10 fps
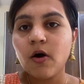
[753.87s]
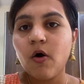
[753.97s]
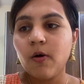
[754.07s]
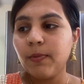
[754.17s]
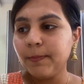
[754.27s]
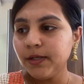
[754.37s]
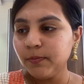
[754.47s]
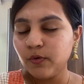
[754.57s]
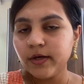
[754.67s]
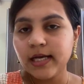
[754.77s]
or bubble
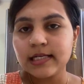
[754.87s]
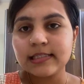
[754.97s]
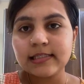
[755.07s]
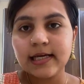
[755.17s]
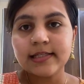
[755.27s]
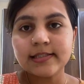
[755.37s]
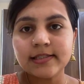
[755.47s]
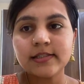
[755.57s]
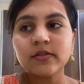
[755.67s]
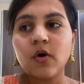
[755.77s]
blowing
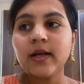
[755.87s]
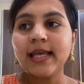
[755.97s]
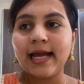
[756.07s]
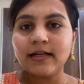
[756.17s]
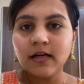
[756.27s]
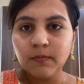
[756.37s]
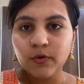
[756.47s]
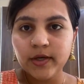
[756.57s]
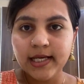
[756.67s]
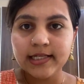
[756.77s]
exercises or candle
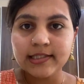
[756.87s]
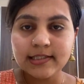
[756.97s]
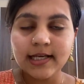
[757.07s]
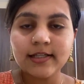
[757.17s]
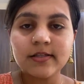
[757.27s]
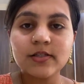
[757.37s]
blowing exercises.